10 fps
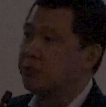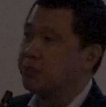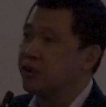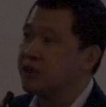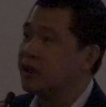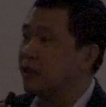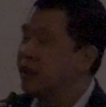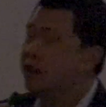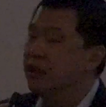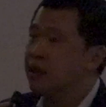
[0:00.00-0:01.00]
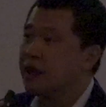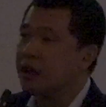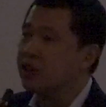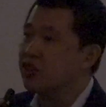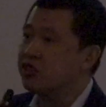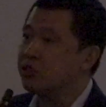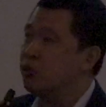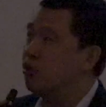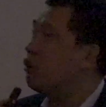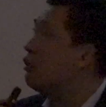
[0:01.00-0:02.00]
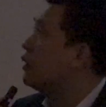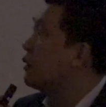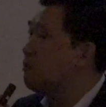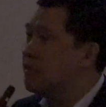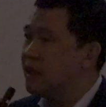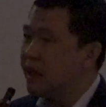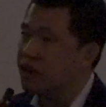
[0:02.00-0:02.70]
particularly the small media